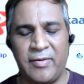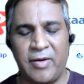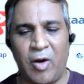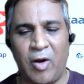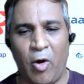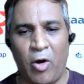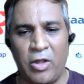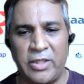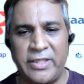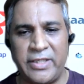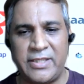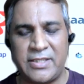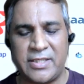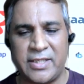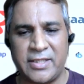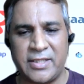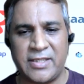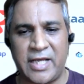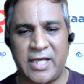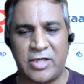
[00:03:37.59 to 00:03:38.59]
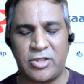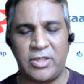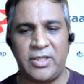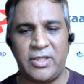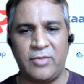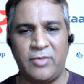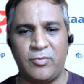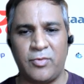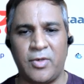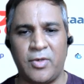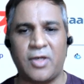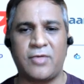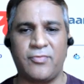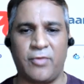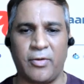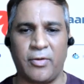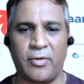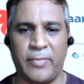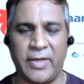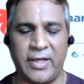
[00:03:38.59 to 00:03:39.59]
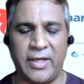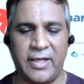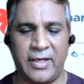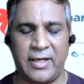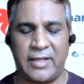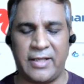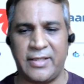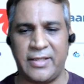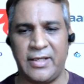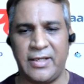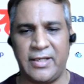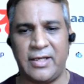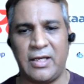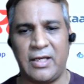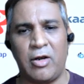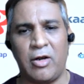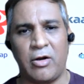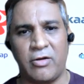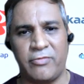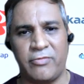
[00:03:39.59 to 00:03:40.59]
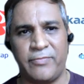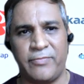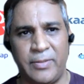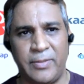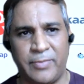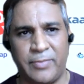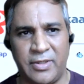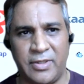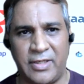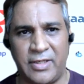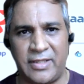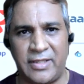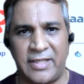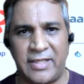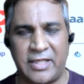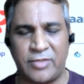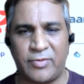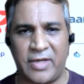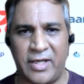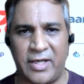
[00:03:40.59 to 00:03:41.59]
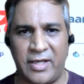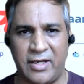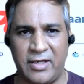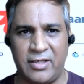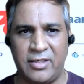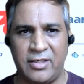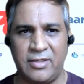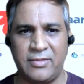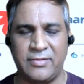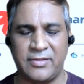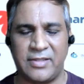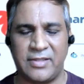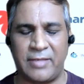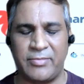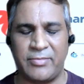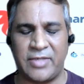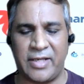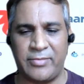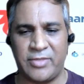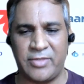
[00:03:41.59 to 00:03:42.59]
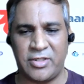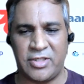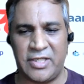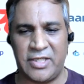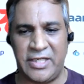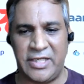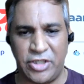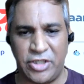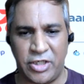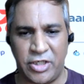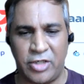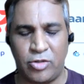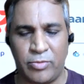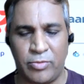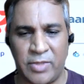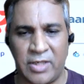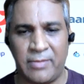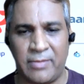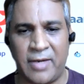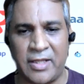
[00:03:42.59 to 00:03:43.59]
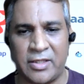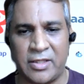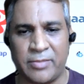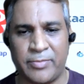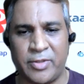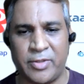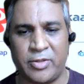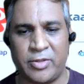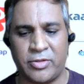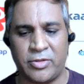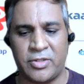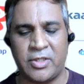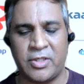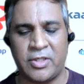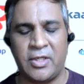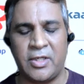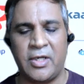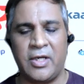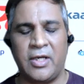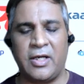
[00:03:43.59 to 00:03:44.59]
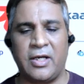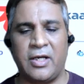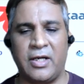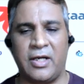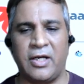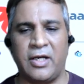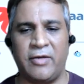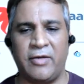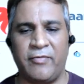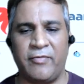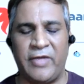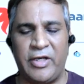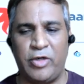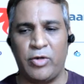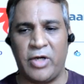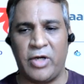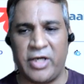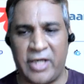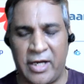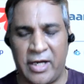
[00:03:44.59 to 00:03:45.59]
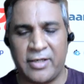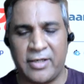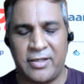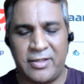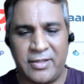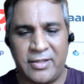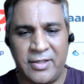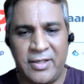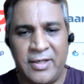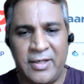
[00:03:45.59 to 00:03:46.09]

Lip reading: All these things actually worked for me. And I think a lot of people, and that's why sometimes it's easier to become entrepreneurs when you are younger.